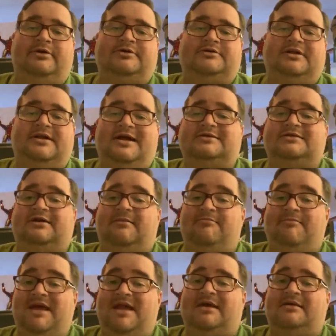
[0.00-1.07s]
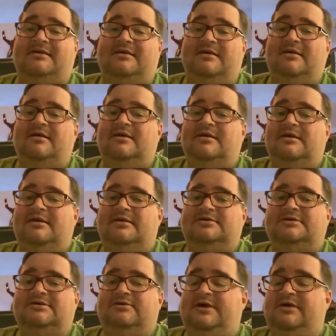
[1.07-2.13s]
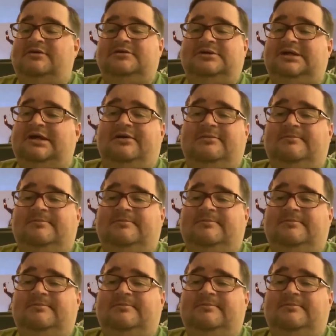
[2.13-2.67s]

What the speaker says: That took a minute. So we don't, you know.